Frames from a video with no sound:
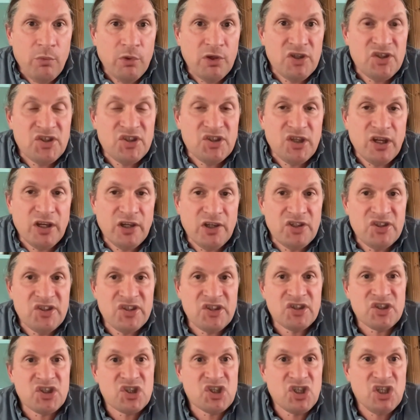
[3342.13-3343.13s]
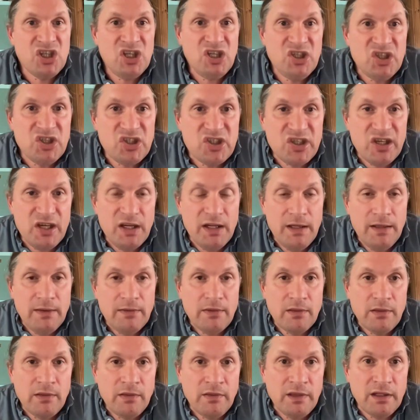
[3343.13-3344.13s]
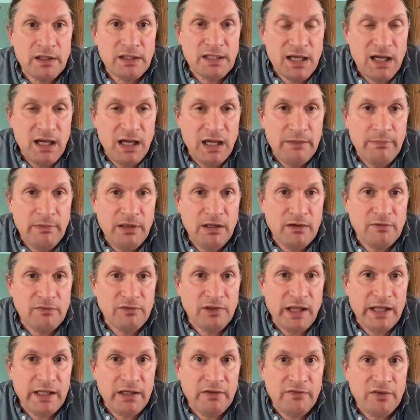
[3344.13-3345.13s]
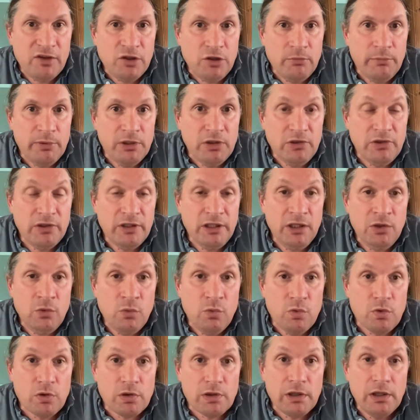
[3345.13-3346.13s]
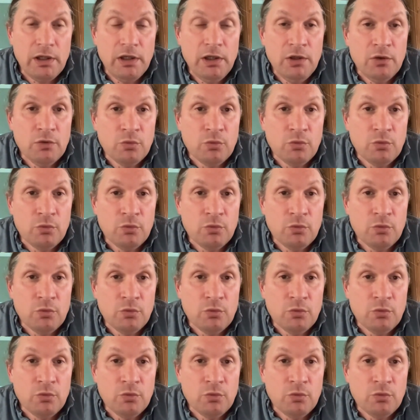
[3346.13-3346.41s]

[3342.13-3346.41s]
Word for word: What it's done is it's changed the timing of light availability or